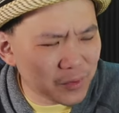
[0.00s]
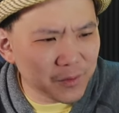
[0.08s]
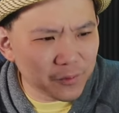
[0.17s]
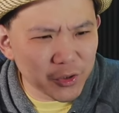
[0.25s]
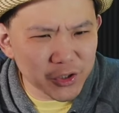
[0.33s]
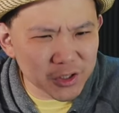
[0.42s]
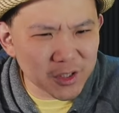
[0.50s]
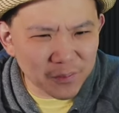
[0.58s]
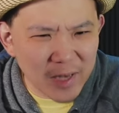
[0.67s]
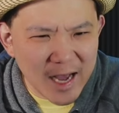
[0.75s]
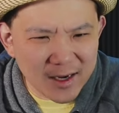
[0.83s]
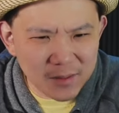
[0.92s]
pretty sure it's a
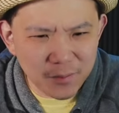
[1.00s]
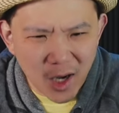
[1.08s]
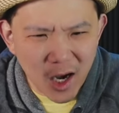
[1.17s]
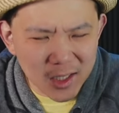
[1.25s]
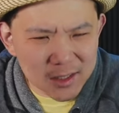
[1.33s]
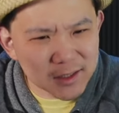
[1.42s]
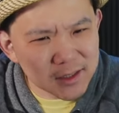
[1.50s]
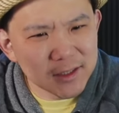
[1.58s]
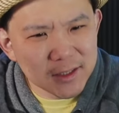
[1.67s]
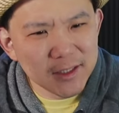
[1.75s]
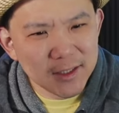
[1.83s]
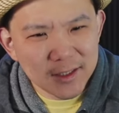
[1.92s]
black box,
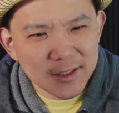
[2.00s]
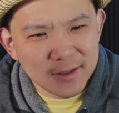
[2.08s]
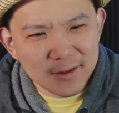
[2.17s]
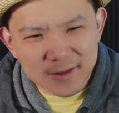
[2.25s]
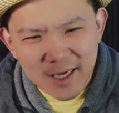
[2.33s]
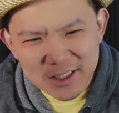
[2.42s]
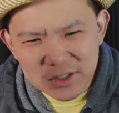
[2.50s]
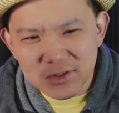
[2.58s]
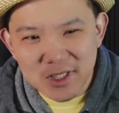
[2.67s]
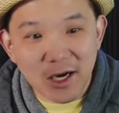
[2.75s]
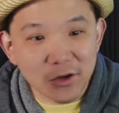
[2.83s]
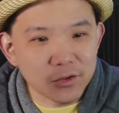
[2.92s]
that should
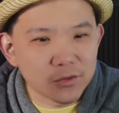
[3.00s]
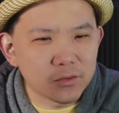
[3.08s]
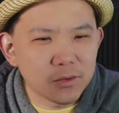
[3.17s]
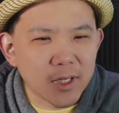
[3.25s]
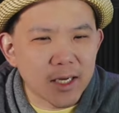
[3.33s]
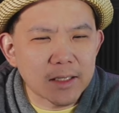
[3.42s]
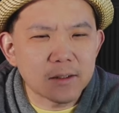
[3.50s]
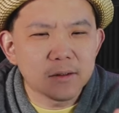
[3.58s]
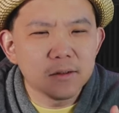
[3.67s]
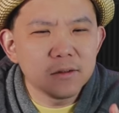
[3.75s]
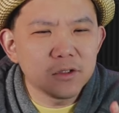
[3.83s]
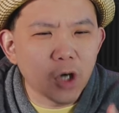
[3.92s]
tell you, like,
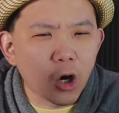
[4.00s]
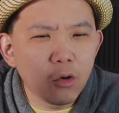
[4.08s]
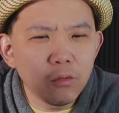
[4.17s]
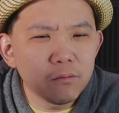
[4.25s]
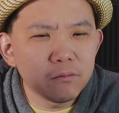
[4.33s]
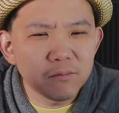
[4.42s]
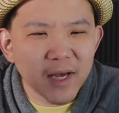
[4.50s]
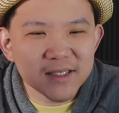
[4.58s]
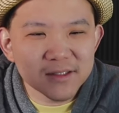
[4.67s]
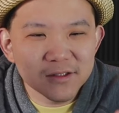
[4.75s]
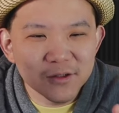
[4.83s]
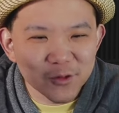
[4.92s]
don't
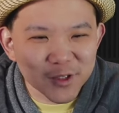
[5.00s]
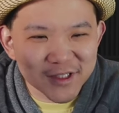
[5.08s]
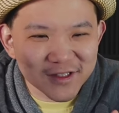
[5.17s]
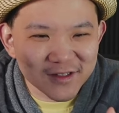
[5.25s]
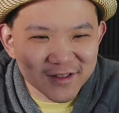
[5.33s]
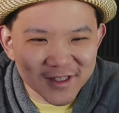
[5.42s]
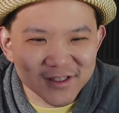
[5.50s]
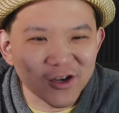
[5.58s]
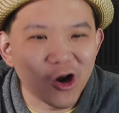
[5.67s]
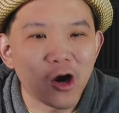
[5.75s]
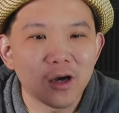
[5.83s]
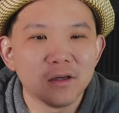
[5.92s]
mess with this
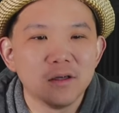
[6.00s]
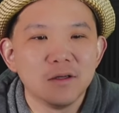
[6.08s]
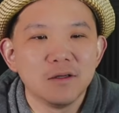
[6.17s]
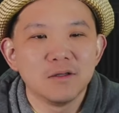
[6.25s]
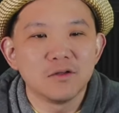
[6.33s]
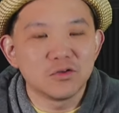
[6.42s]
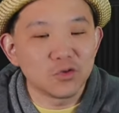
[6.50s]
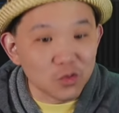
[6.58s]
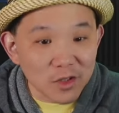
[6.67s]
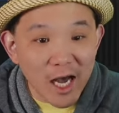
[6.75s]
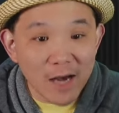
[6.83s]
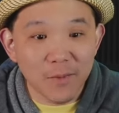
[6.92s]
cigar. Do
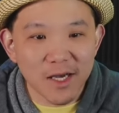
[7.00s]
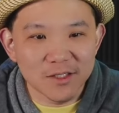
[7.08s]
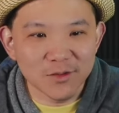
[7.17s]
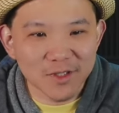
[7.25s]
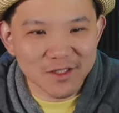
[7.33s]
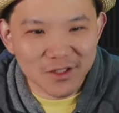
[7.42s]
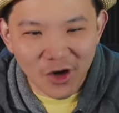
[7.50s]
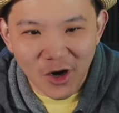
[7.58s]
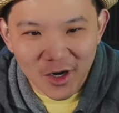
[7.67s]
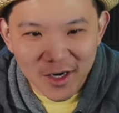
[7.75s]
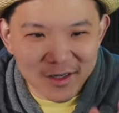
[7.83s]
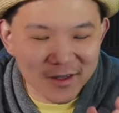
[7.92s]
not mess with this
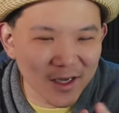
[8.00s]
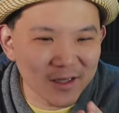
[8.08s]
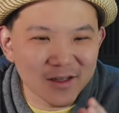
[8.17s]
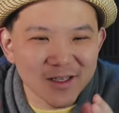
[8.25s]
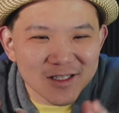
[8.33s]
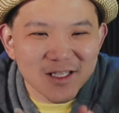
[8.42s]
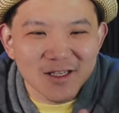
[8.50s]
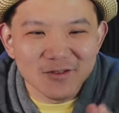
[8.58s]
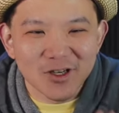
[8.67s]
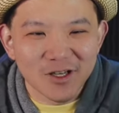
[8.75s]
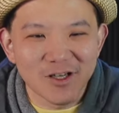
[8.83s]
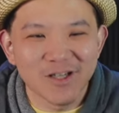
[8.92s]
cigar. And this thing
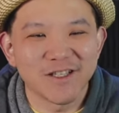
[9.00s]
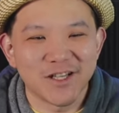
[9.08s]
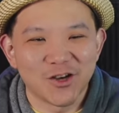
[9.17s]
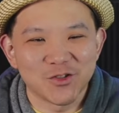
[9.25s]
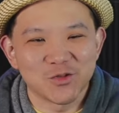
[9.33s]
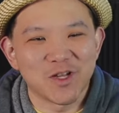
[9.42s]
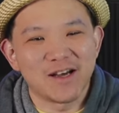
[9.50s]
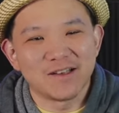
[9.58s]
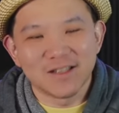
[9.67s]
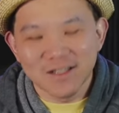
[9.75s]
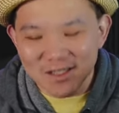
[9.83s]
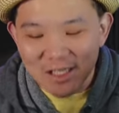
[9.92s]
literally tells you that.
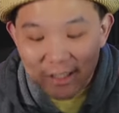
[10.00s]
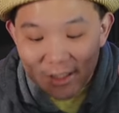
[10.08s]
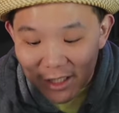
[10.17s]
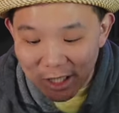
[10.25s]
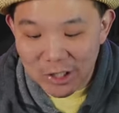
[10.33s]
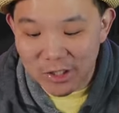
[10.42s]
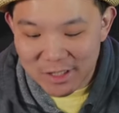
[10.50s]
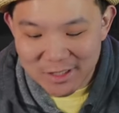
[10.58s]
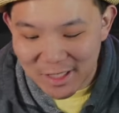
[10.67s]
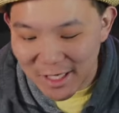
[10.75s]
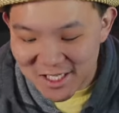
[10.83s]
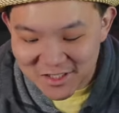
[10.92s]
This thing literally
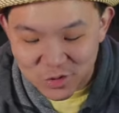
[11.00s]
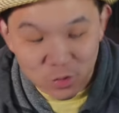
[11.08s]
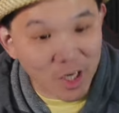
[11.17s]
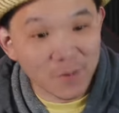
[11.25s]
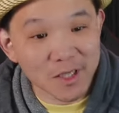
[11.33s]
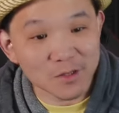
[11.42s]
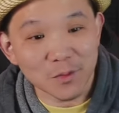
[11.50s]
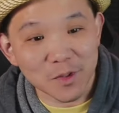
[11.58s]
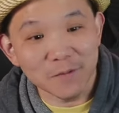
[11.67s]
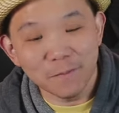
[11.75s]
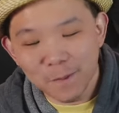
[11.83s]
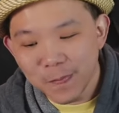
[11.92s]
says, do not mess with me.
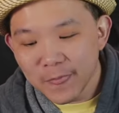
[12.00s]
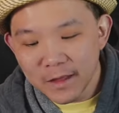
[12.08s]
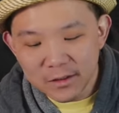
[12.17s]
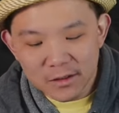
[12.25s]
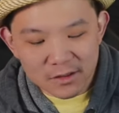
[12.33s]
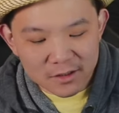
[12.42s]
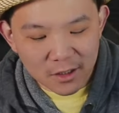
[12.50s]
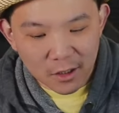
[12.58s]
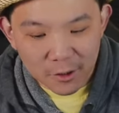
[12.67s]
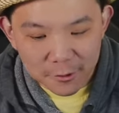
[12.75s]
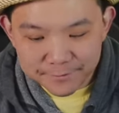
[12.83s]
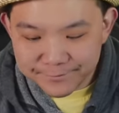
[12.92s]

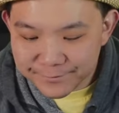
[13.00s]
So,